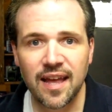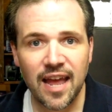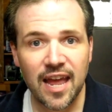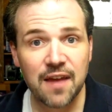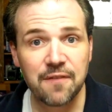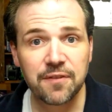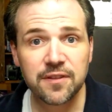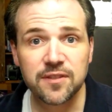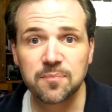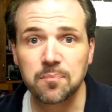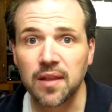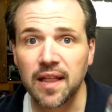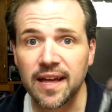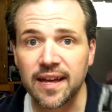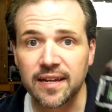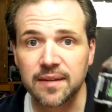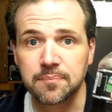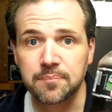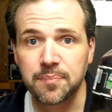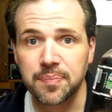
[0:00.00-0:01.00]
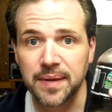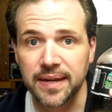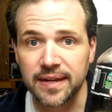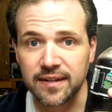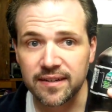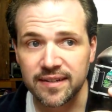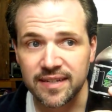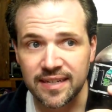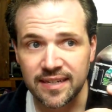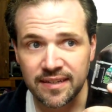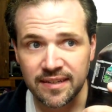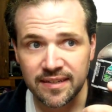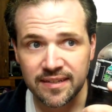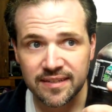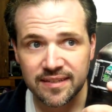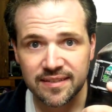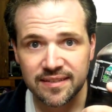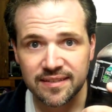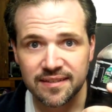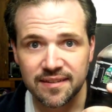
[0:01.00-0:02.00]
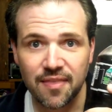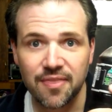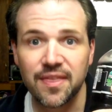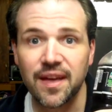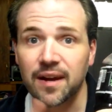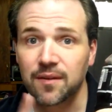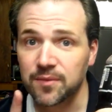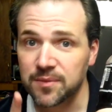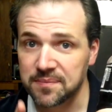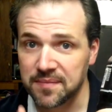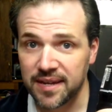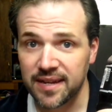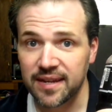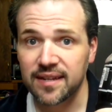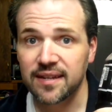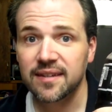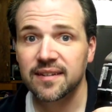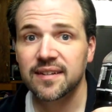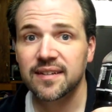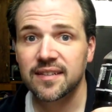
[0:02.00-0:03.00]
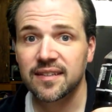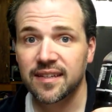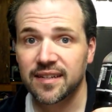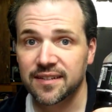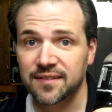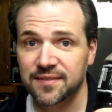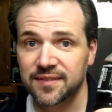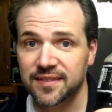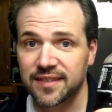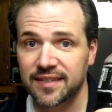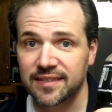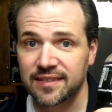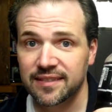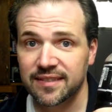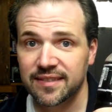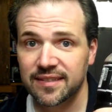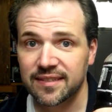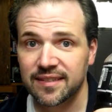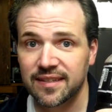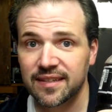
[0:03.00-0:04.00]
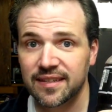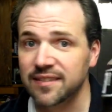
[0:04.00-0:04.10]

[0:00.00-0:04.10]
If it's blackberry, that would make a lot of sense.